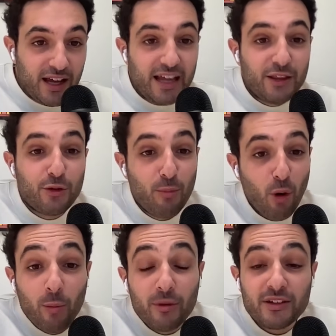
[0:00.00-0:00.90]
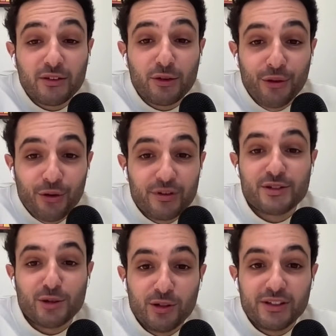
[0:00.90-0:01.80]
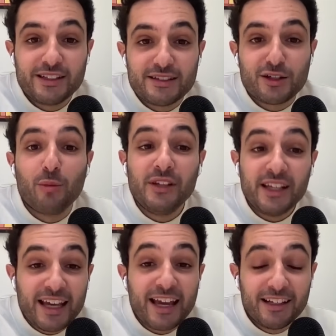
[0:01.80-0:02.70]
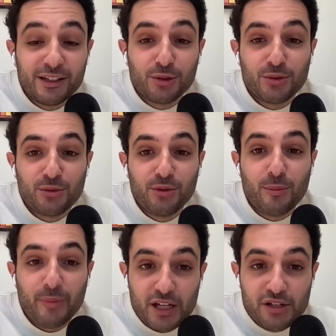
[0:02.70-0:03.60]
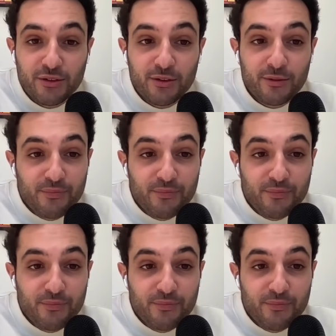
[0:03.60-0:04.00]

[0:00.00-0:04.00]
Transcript: and the moment the result is communicated to the patient.